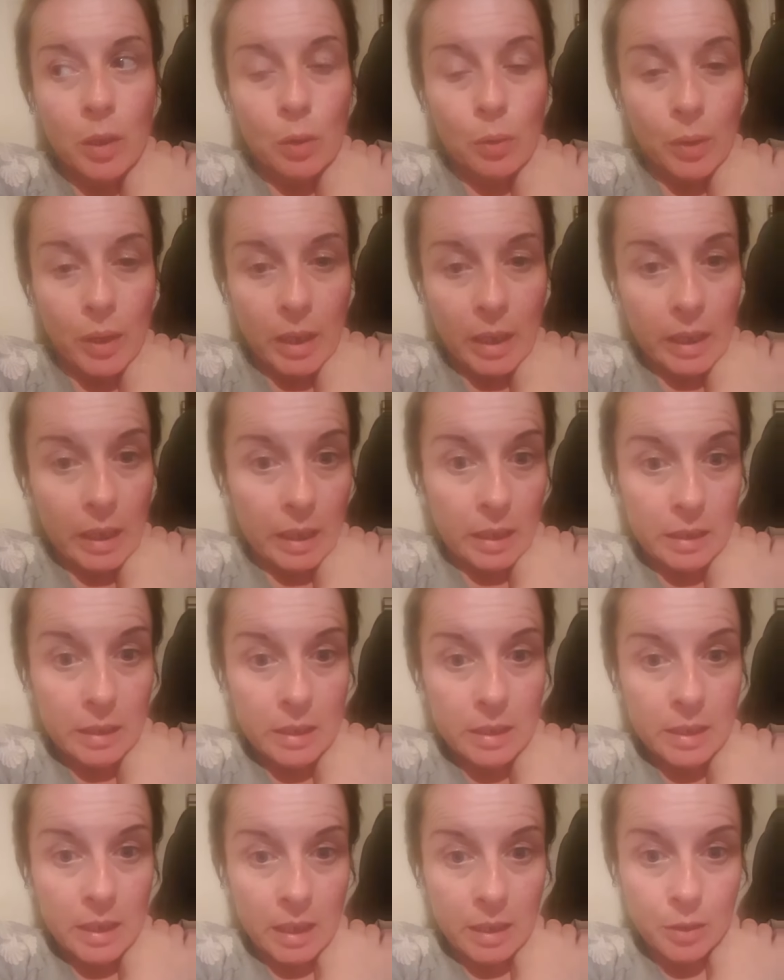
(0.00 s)

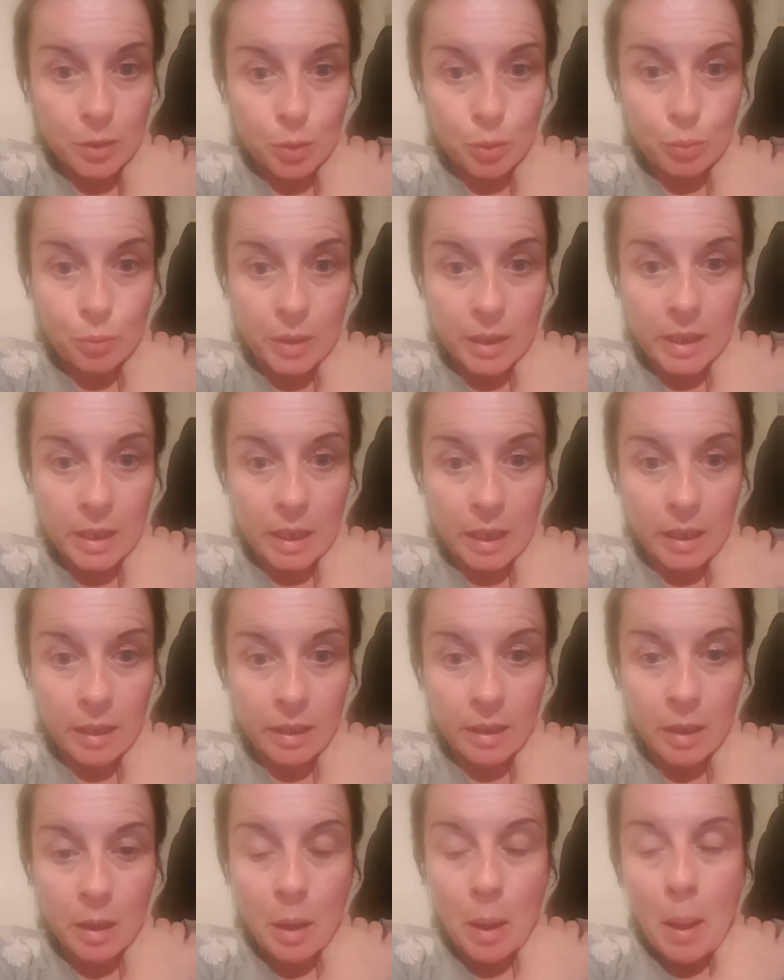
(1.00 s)
O'Higgins and
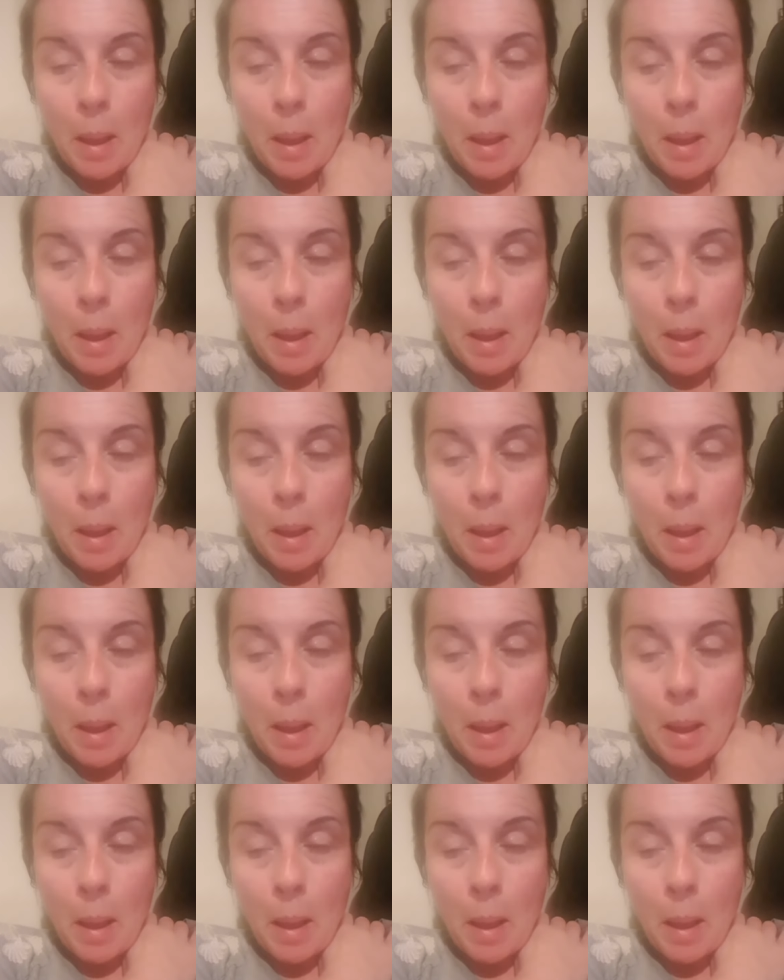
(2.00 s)
O'Regan.